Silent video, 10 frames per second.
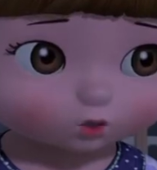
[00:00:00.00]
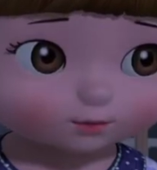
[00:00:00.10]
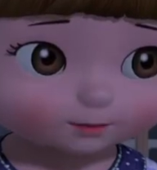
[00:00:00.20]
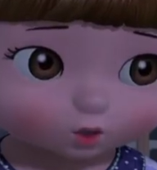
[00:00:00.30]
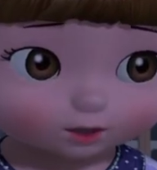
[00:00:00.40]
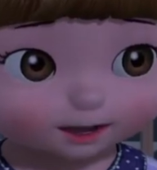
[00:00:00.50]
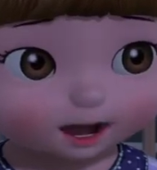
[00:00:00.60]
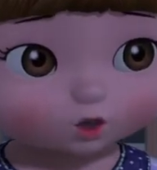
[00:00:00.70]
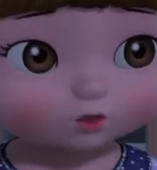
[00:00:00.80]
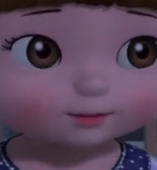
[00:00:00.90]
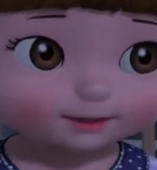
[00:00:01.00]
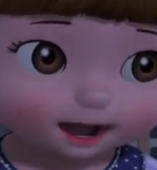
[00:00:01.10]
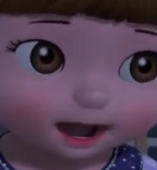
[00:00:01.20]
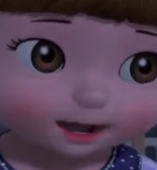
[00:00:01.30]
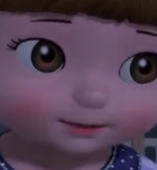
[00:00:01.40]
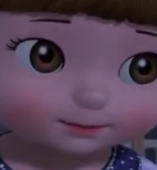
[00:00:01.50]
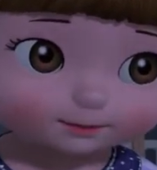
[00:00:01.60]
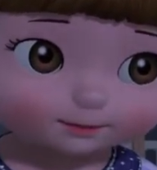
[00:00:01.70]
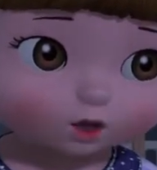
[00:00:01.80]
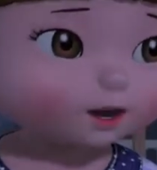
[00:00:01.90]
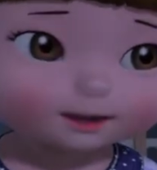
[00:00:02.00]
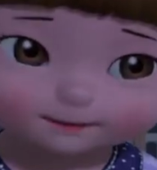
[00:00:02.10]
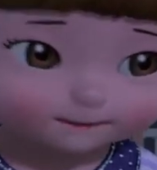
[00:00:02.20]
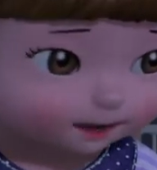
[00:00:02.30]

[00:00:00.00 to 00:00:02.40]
together we're even stronger. Don't be